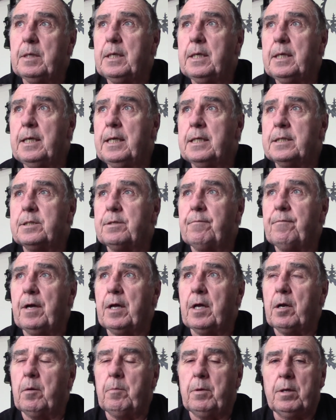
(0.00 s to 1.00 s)
it's
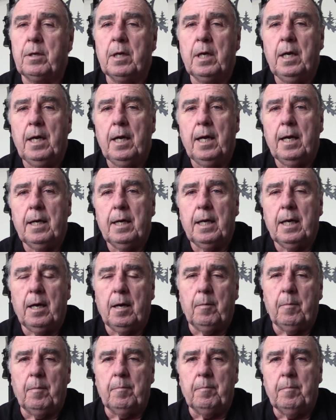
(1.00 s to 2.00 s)
available.
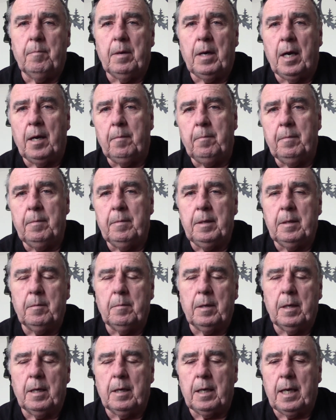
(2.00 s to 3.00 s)

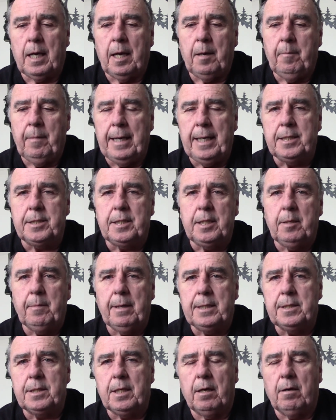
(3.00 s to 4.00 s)
I may see
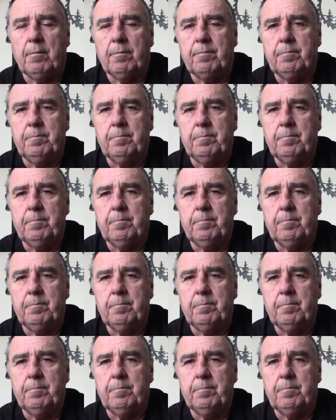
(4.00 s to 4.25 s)
myself